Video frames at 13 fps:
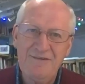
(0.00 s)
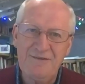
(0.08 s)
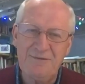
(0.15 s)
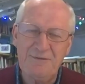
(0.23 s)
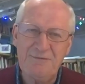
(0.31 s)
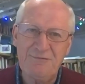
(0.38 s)

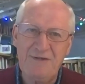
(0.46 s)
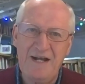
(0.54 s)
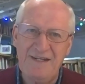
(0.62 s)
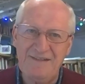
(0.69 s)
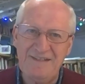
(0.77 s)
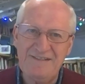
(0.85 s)
through
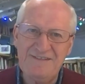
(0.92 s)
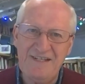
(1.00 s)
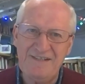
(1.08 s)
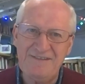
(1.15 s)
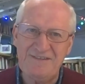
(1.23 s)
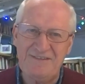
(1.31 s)
Friday,
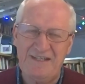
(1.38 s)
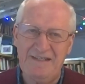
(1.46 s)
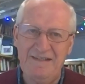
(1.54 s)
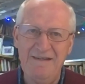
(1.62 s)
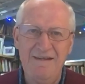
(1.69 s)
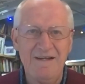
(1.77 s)
Saturday,
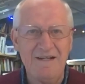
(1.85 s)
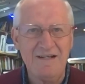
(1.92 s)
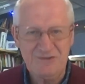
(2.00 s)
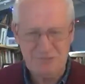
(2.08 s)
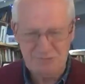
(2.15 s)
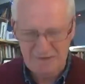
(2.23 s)

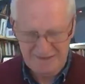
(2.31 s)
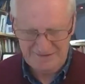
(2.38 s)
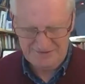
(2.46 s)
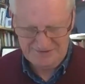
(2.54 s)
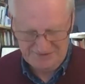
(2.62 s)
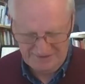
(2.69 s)
as well
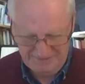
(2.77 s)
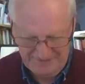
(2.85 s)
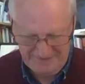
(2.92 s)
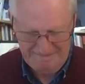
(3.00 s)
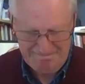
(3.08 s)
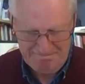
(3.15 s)
as Sunday.